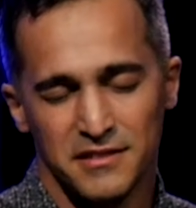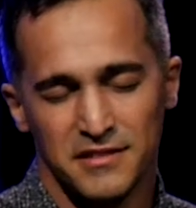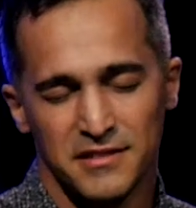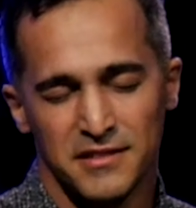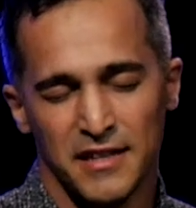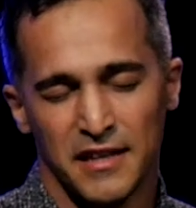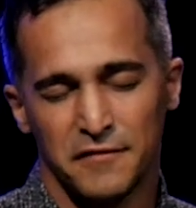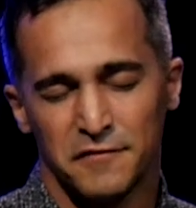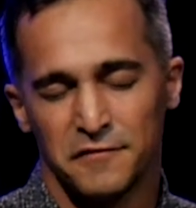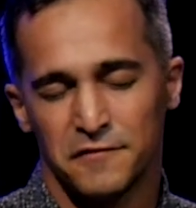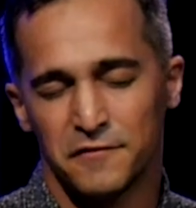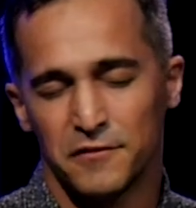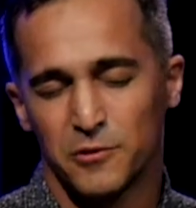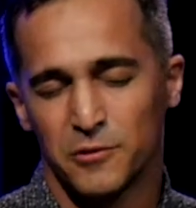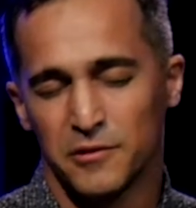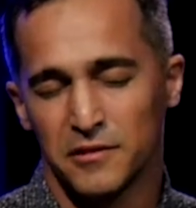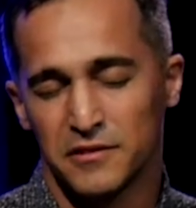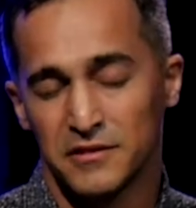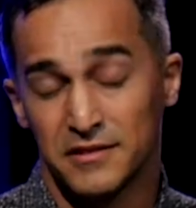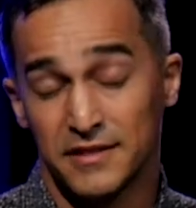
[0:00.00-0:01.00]

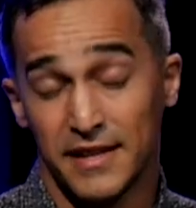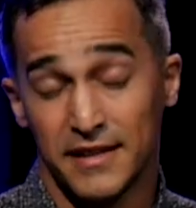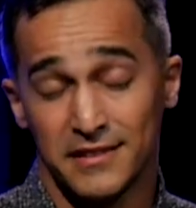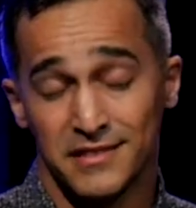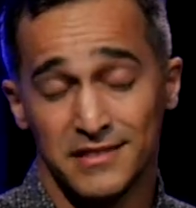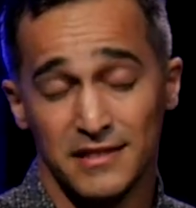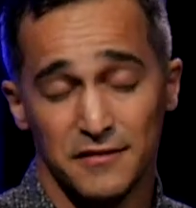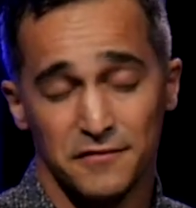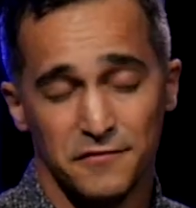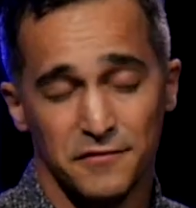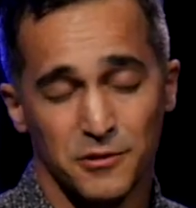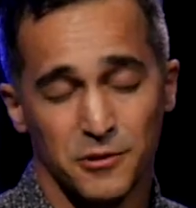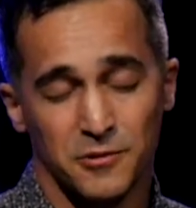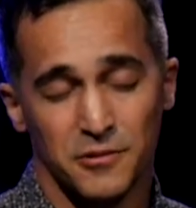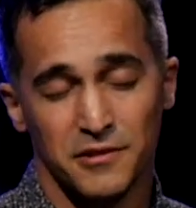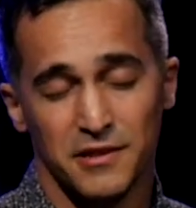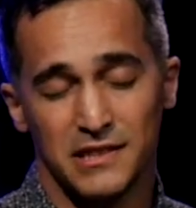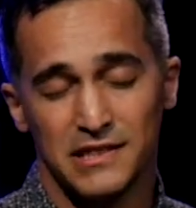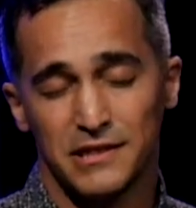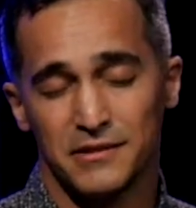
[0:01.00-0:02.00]
take a step
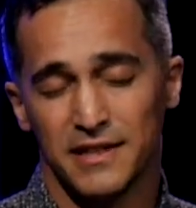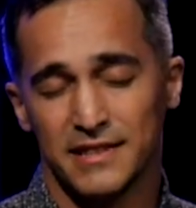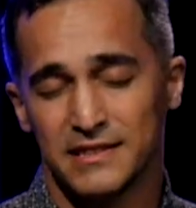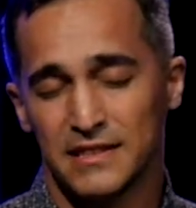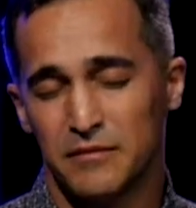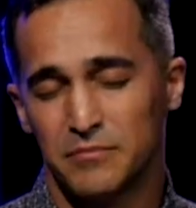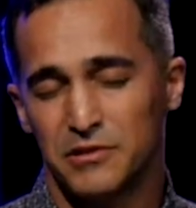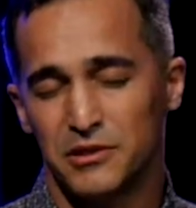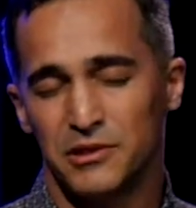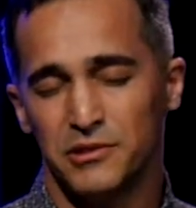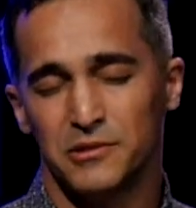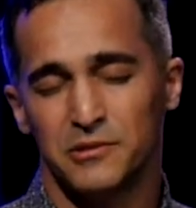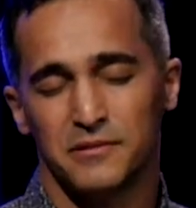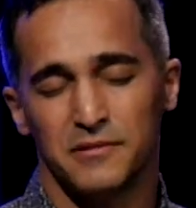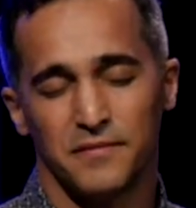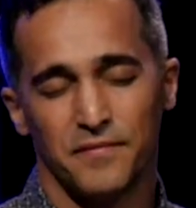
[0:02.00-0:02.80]
forward and to accept you.